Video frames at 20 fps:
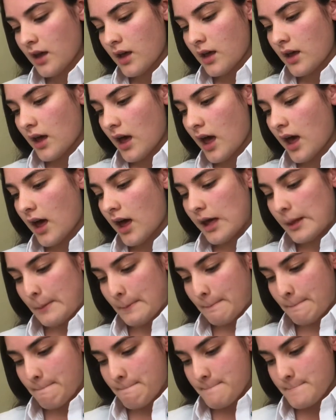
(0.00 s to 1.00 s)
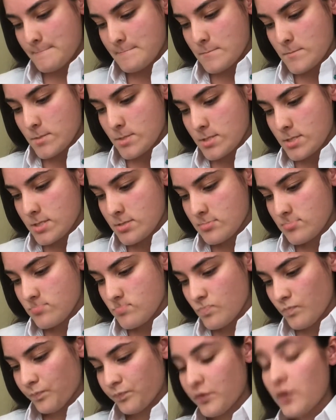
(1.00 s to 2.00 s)

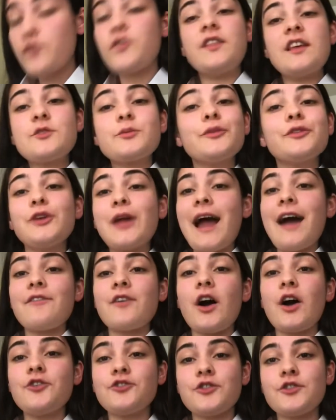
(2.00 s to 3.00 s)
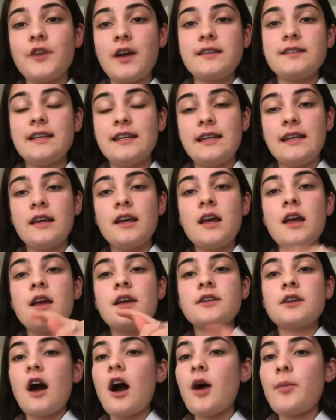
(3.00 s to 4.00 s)
For this one, you have 130
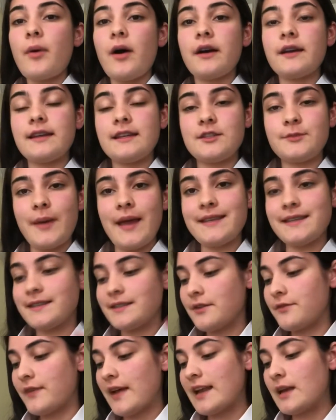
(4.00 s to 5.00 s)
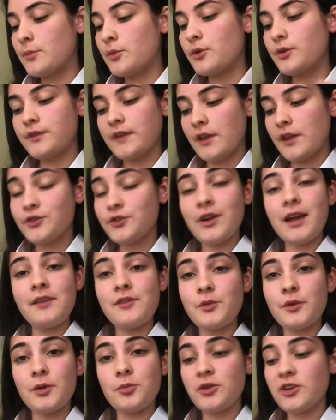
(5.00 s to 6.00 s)
car parking spaces available, so that's if
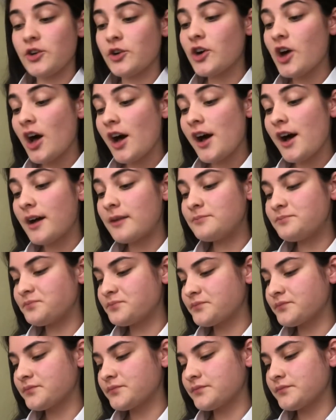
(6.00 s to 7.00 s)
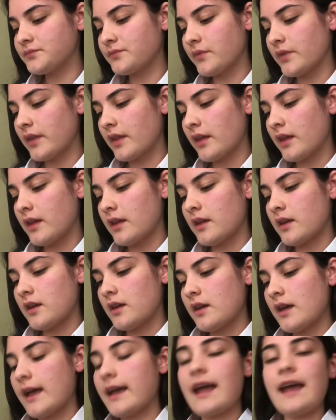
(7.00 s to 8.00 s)
you want to bring your car.
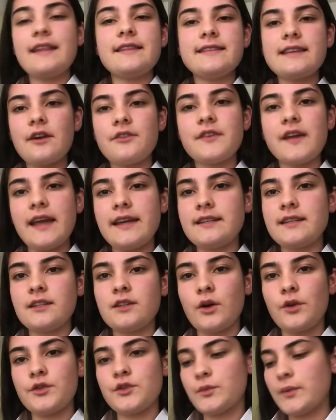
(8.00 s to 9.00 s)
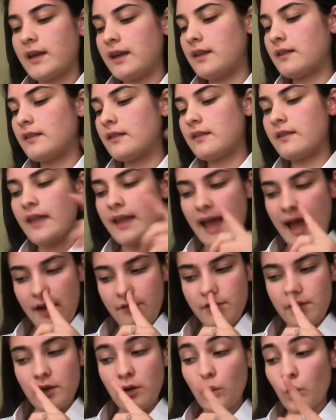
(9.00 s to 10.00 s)
Again, self-catered ensuite. They
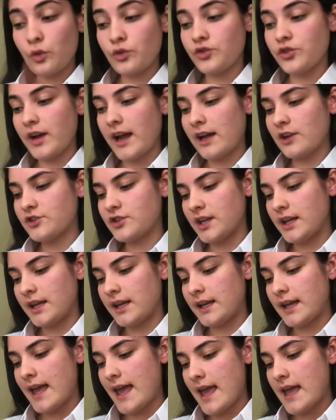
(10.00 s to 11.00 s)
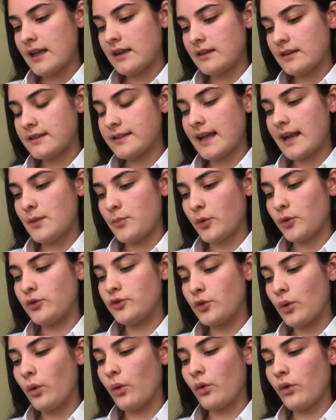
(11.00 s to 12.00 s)
have the laundry actually in Talybont
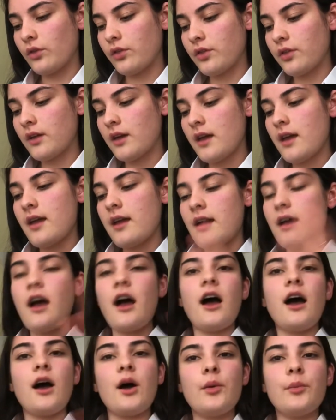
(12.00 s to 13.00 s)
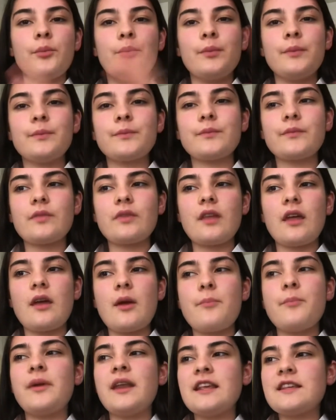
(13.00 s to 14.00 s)
North,
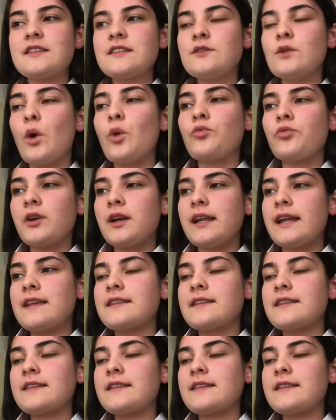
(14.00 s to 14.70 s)
but it's not really.